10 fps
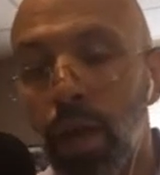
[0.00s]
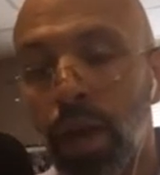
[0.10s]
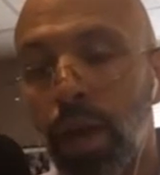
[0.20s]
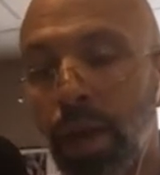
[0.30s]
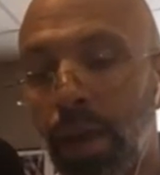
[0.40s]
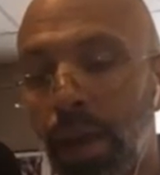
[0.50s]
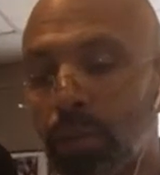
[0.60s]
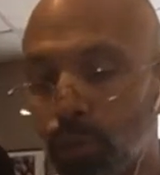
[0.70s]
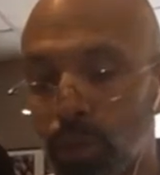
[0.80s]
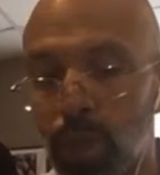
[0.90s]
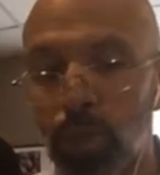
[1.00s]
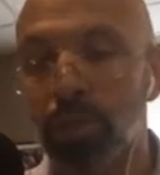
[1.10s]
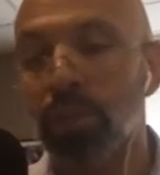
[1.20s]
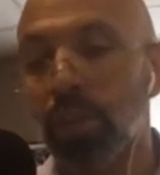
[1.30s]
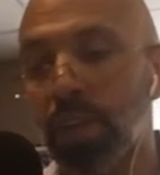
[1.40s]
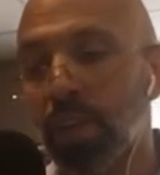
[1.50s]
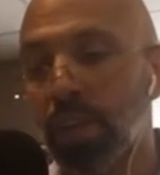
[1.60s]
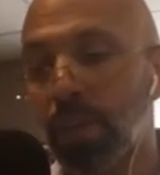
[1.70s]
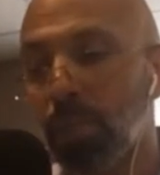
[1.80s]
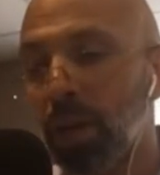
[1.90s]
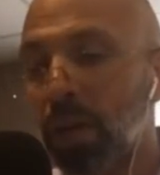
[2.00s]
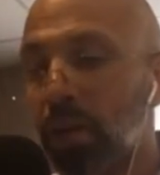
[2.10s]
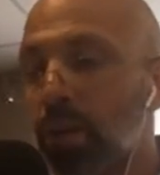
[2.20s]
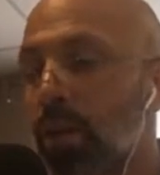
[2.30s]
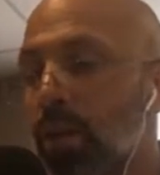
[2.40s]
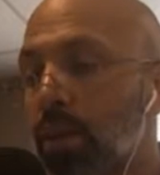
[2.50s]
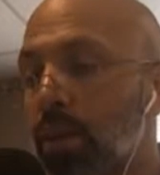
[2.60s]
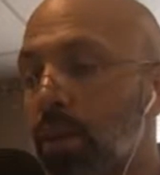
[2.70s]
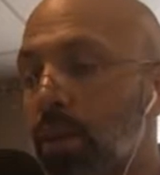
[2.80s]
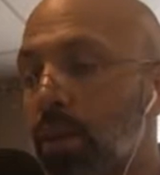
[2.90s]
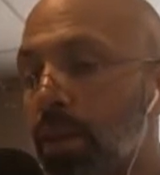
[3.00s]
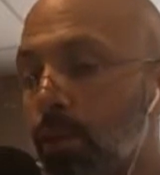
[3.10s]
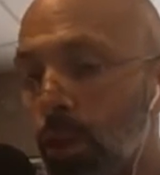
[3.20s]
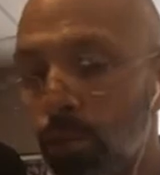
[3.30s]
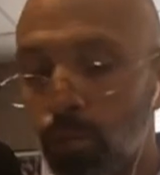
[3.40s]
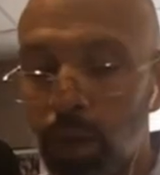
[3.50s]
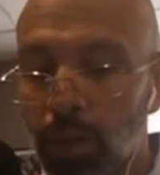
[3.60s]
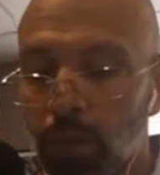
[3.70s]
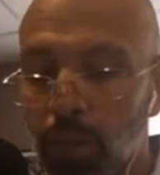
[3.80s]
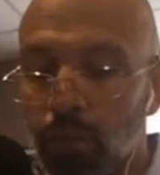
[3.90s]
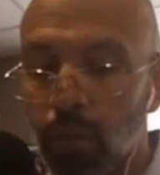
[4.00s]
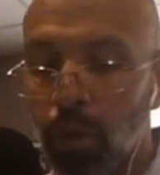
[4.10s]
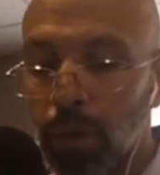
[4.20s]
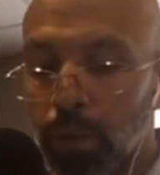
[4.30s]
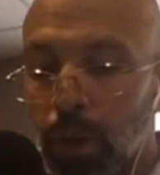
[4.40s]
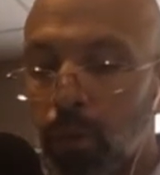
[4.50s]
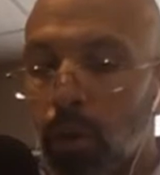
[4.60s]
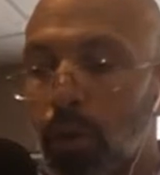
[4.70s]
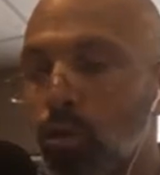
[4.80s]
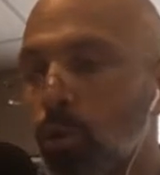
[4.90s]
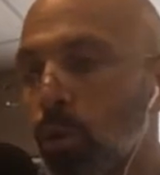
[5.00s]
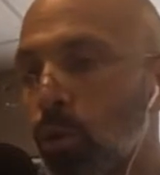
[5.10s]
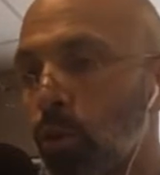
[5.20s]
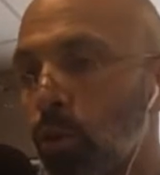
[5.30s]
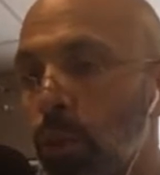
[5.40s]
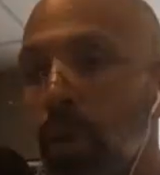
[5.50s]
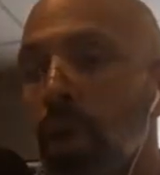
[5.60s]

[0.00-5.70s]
as a result of a campaign that we had ran for our September, October, November